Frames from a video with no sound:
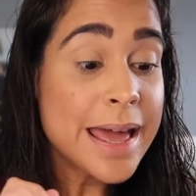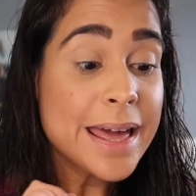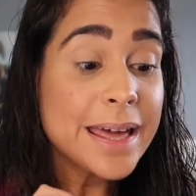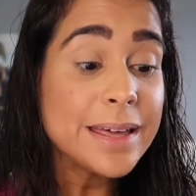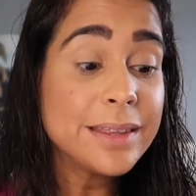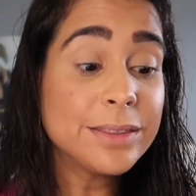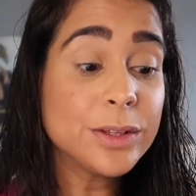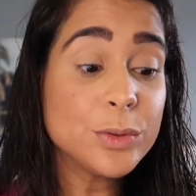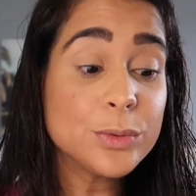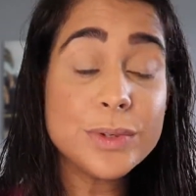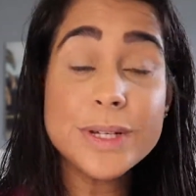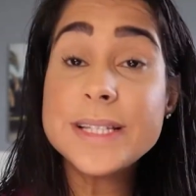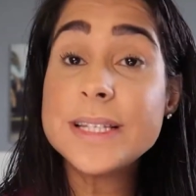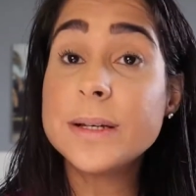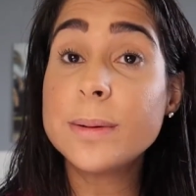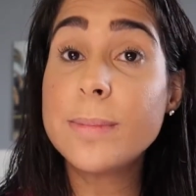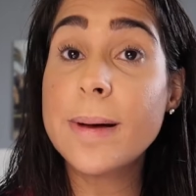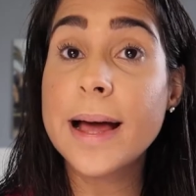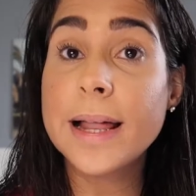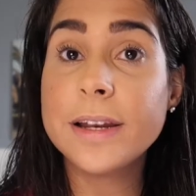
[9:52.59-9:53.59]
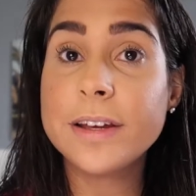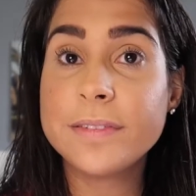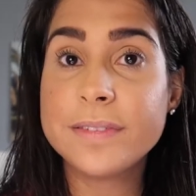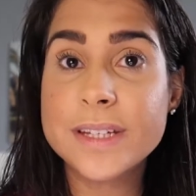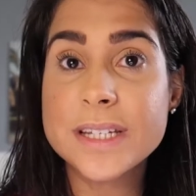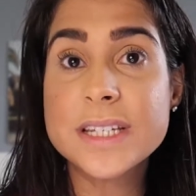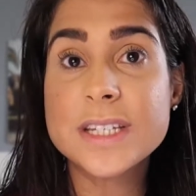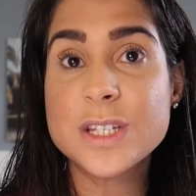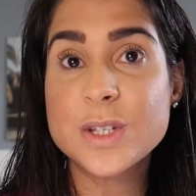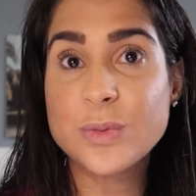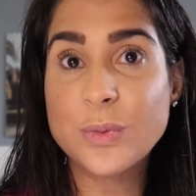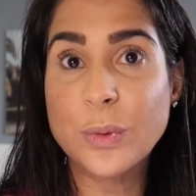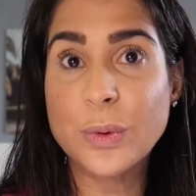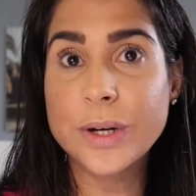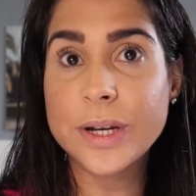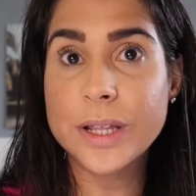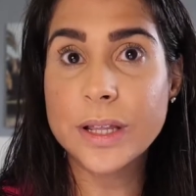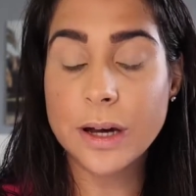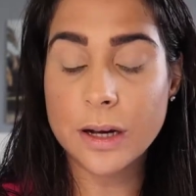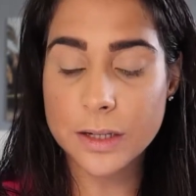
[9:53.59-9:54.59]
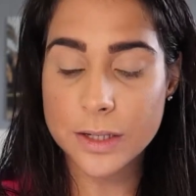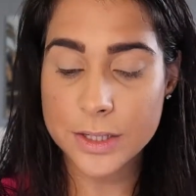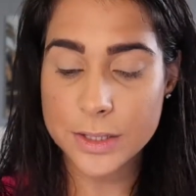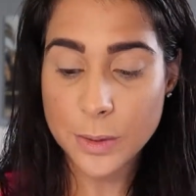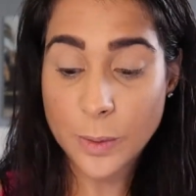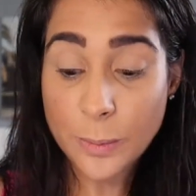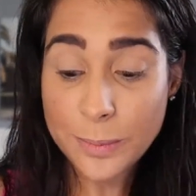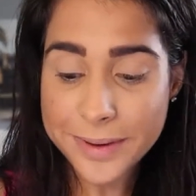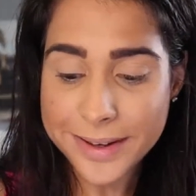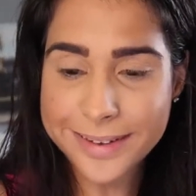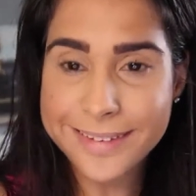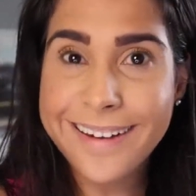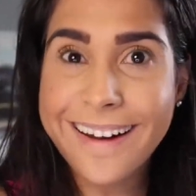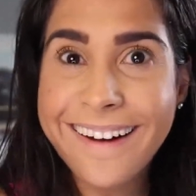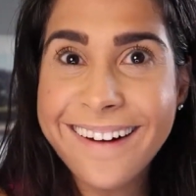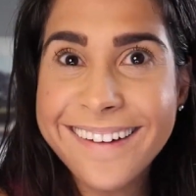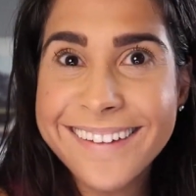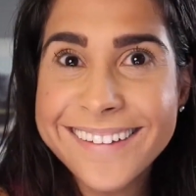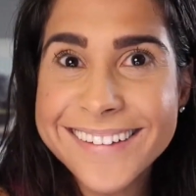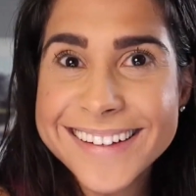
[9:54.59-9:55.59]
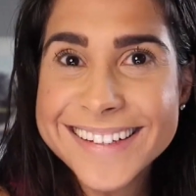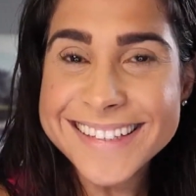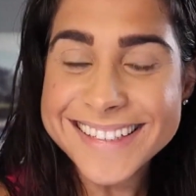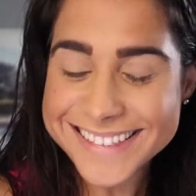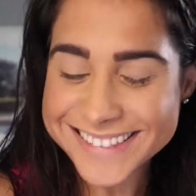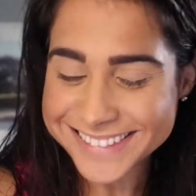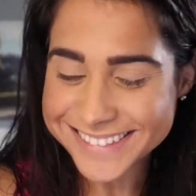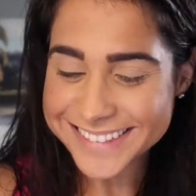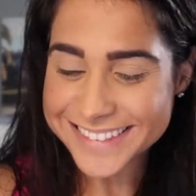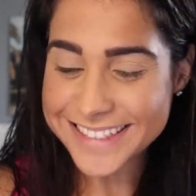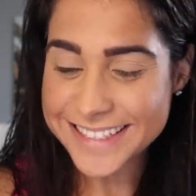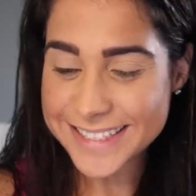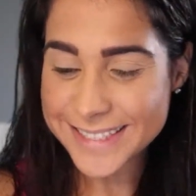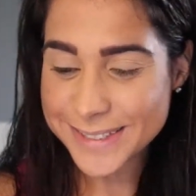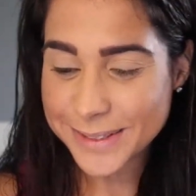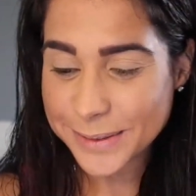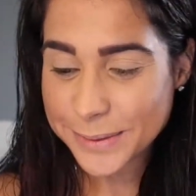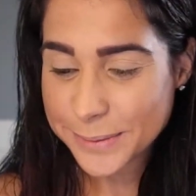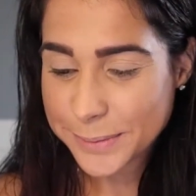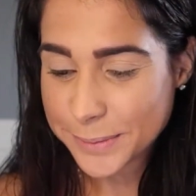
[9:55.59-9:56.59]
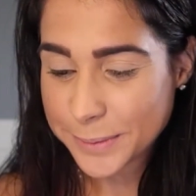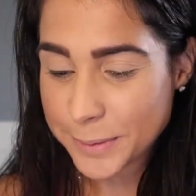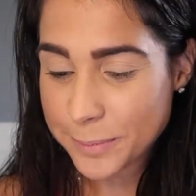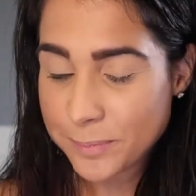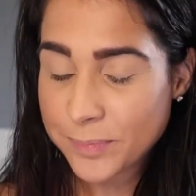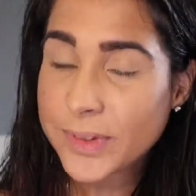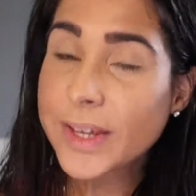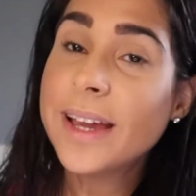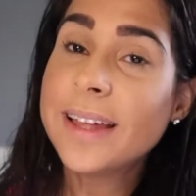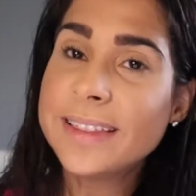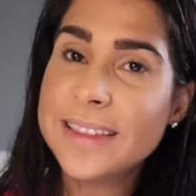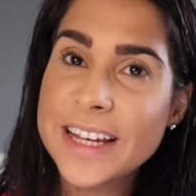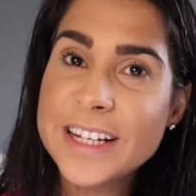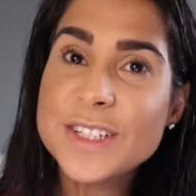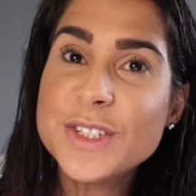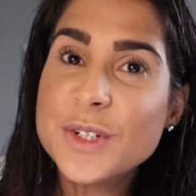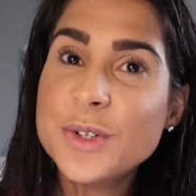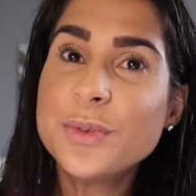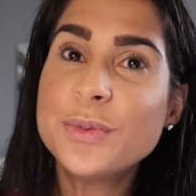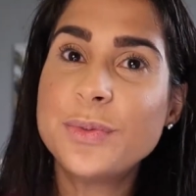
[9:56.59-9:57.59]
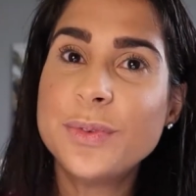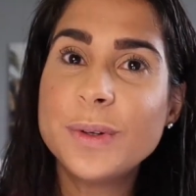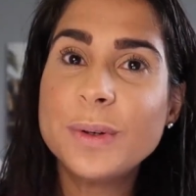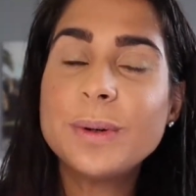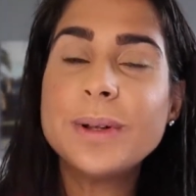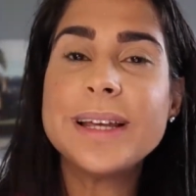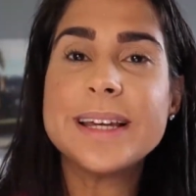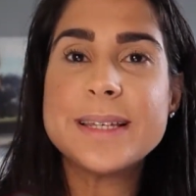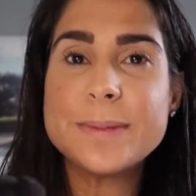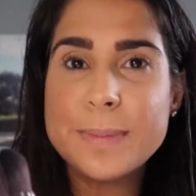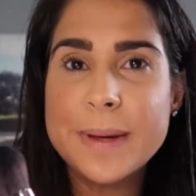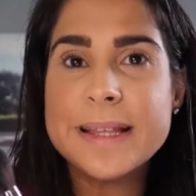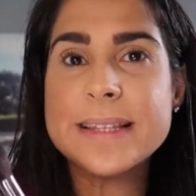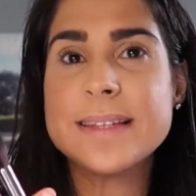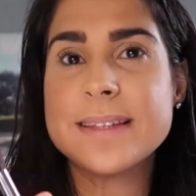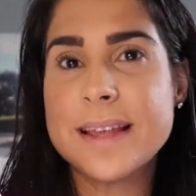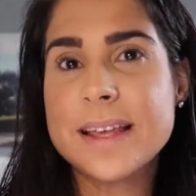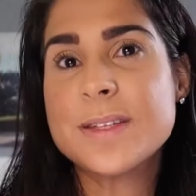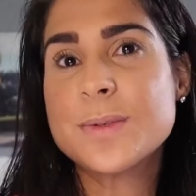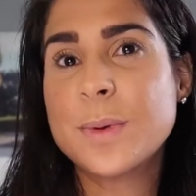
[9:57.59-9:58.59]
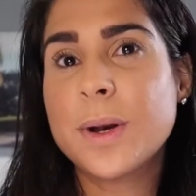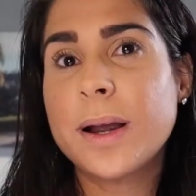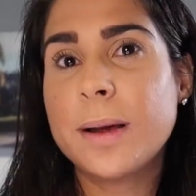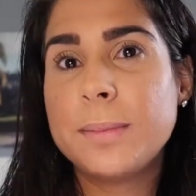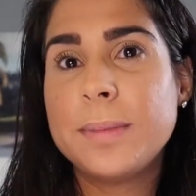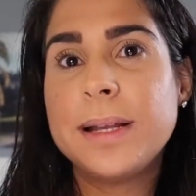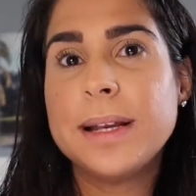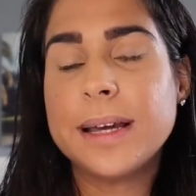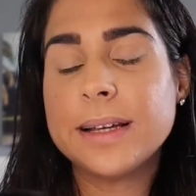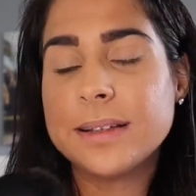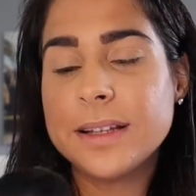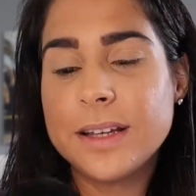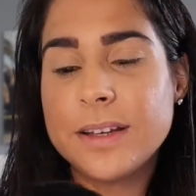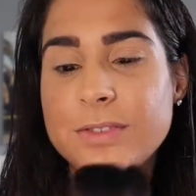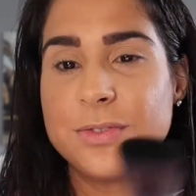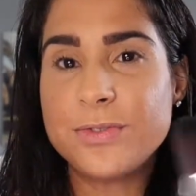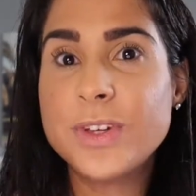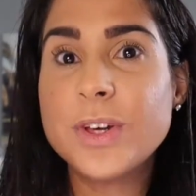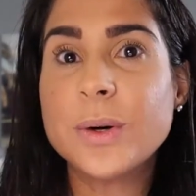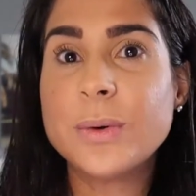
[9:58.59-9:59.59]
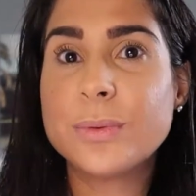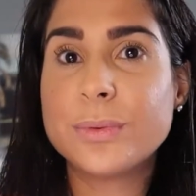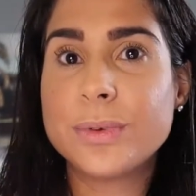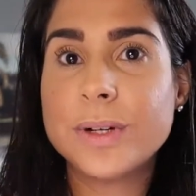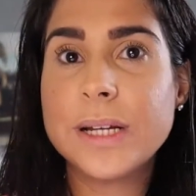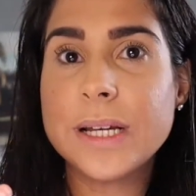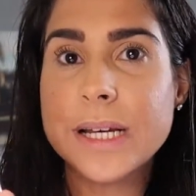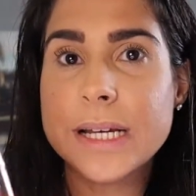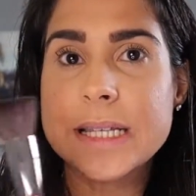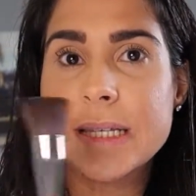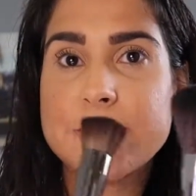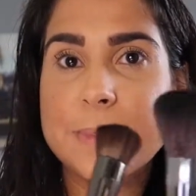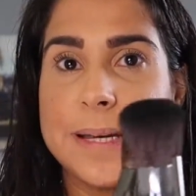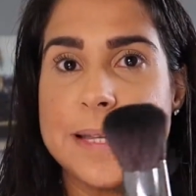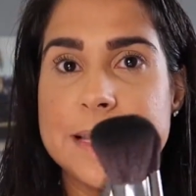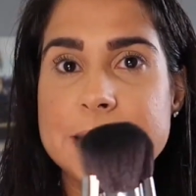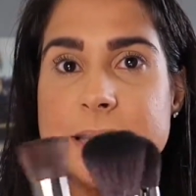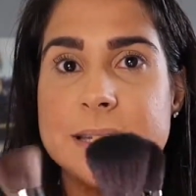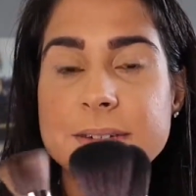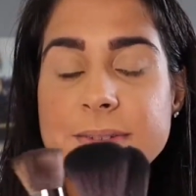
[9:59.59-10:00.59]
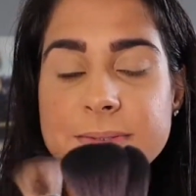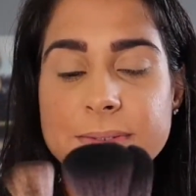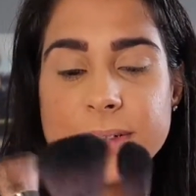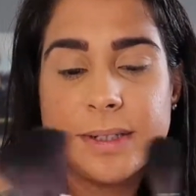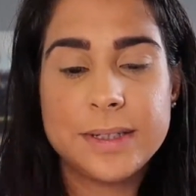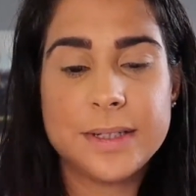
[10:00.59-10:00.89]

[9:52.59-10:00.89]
And the retail value of this is $40. Oh my god, this is so cool. They do feel expensive, that's what I mean, like they feel really expensive.